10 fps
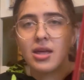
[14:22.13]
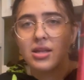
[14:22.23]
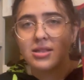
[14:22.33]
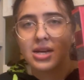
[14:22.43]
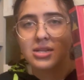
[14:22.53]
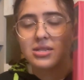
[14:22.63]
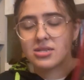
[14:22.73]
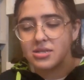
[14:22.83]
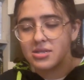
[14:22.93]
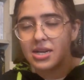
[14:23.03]

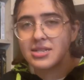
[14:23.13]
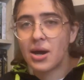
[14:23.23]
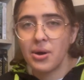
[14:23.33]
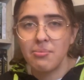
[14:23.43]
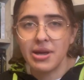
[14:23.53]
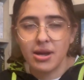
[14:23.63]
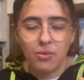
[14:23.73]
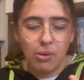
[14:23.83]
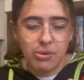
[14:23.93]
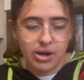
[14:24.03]
That's how I pick
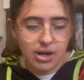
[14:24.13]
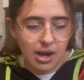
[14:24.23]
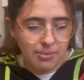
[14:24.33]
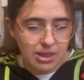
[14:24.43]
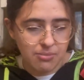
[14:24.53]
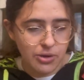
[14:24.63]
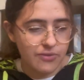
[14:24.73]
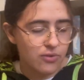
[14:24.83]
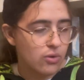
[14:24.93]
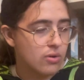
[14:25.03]
what book I'm in the mood
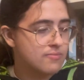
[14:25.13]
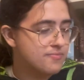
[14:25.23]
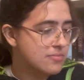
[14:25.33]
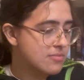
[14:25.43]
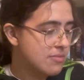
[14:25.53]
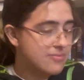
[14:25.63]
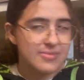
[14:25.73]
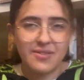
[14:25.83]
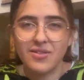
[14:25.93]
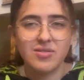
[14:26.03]
for.
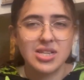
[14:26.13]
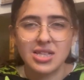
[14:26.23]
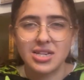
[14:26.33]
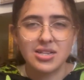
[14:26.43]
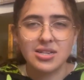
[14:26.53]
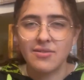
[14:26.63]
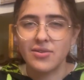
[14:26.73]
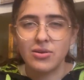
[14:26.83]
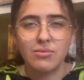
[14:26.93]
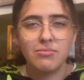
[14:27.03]
If you've seen the Disney
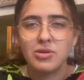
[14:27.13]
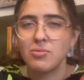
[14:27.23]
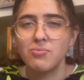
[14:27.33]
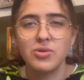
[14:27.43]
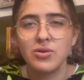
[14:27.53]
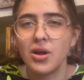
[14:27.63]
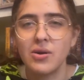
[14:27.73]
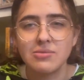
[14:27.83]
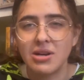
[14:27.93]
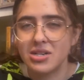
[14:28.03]
film, you know
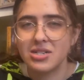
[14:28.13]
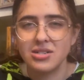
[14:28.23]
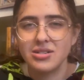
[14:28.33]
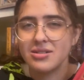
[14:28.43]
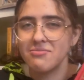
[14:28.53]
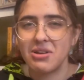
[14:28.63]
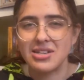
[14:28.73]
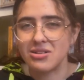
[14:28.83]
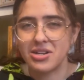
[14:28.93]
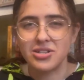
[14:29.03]
as much as
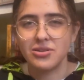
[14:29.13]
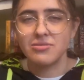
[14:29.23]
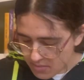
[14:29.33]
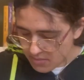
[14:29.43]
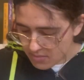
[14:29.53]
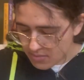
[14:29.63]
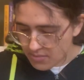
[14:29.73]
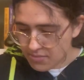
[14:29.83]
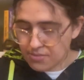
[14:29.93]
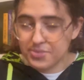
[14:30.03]
I do.
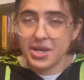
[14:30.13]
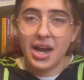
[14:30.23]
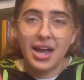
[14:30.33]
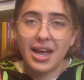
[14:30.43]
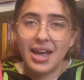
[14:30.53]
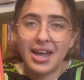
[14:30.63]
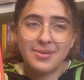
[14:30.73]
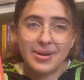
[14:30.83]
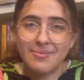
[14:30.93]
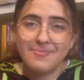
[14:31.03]

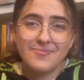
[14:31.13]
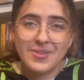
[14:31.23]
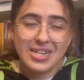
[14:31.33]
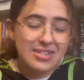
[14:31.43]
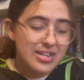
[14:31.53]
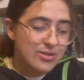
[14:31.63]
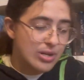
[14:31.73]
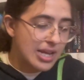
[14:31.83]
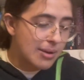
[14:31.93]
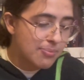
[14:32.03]
Anyway, excited to read
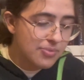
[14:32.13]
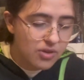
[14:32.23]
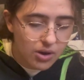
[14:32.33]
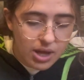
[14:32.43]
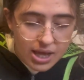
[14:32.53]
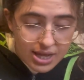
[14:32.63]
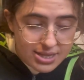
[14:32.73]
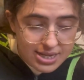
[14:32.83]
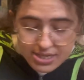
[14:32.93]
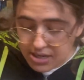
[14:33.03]
that. So
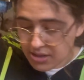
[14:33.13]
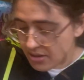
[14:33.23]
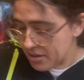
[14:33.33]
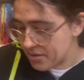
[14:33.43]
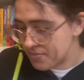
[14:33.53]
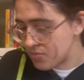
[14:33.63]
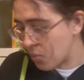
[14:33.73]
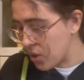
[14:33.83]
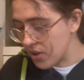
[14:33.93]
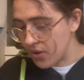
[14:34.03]
that's another
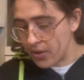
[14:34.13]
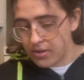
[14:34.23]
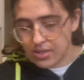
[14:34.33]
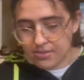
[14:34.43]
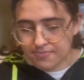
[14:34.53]
one of those.